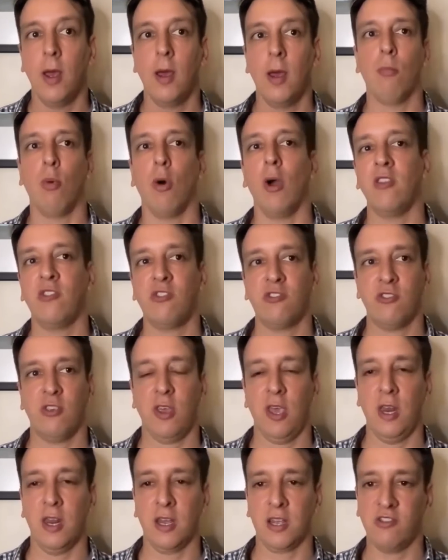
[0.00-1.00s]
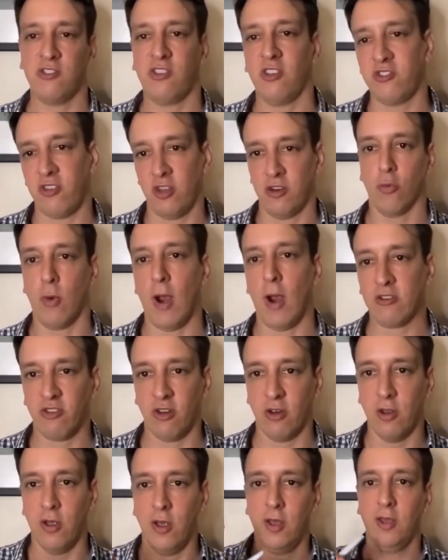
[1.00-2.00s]
points in a consistent
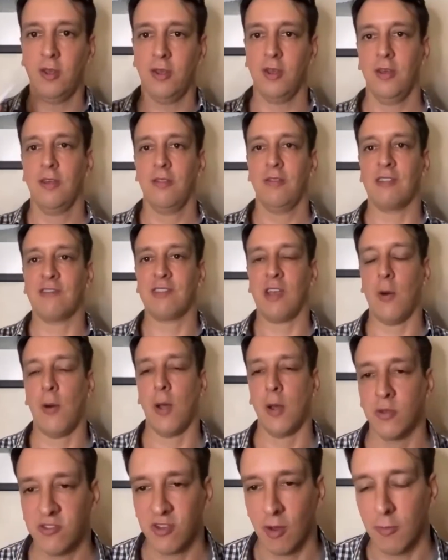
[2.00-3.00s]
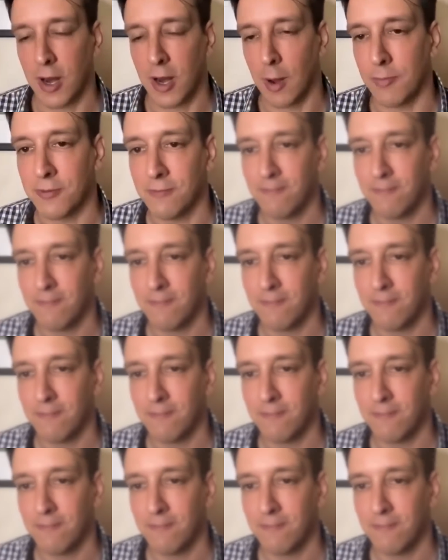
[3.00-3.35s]
direction. That's how I would sum it up.